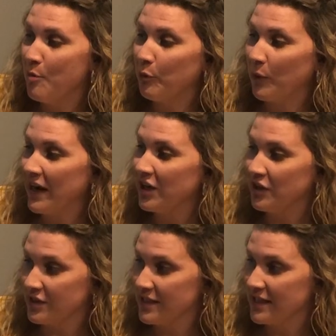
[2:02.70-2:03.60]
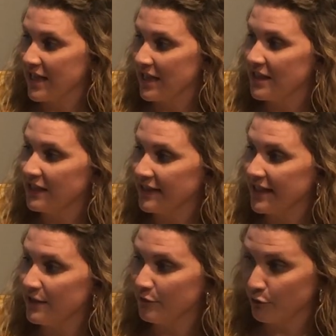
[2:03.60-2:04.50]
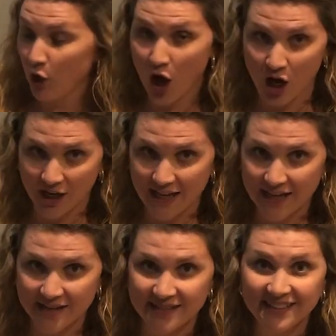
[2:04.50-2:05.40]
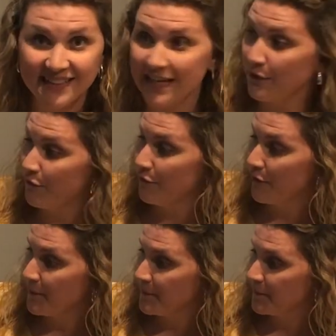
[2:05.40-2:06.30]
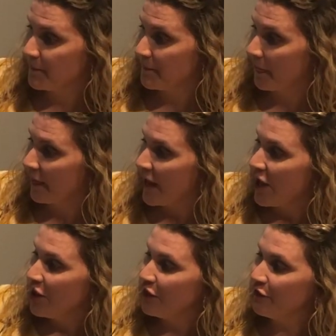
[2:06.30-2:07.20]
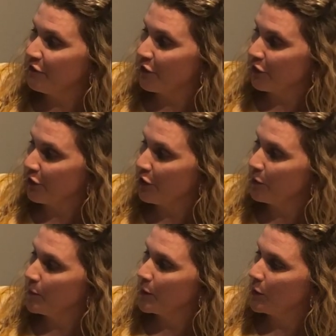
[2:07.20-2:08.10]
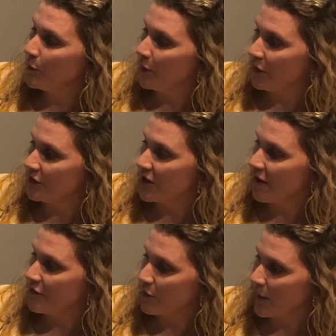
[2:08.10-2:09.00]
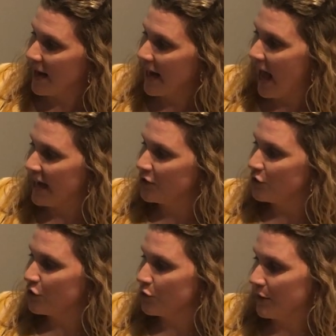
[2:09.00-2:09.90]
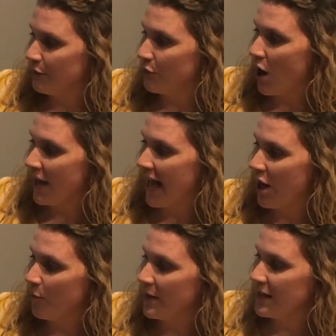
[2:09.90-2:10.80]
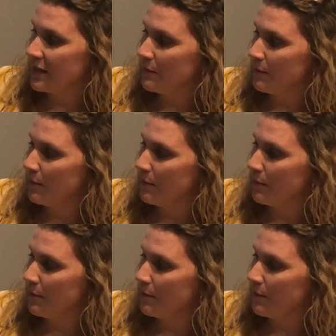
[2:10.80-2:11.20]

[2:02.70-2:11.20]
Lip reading: Predators think the little frog is a leaf. The vertical pupils of the red-eyed tree frog help it